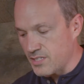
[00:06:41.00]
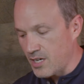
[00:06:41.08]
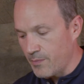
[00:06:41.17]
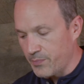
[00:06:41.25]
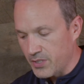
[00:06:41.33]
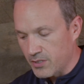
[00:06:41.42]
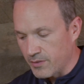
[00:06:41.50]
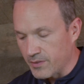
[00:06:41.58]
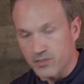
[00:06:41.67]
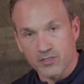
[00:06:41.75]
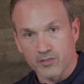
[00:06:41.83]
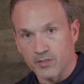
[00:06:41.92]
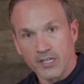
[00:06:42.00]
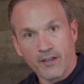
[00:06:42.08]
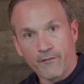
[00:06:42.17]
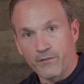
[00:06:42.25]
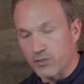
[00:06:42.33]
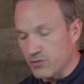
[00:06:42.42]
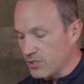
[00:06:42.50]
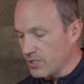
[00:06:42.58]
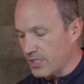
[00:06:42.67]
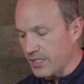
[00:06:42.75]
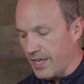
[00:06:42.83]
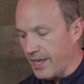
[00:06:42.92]
up. You know, it's just feels good
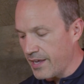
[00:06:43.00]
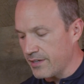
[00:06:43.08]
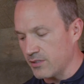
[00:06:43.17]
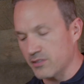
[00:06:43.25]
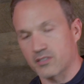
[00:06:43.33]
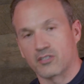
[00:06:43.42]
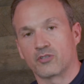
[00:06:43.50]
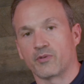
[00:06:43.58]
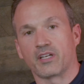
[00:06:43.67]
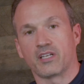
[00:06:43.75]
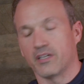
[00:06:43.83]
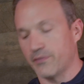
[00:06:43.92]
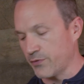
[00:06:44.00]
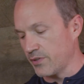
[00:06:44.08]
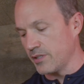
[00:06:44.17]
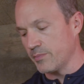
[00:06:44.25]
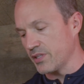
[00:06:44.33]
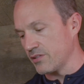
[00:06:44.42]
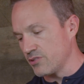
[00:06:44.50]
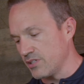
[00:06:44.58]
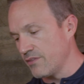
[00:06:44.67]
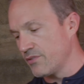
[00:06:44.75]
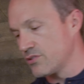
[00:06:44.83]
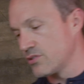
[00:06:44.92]
on the hand. It looks like a great gift for anybody that you give it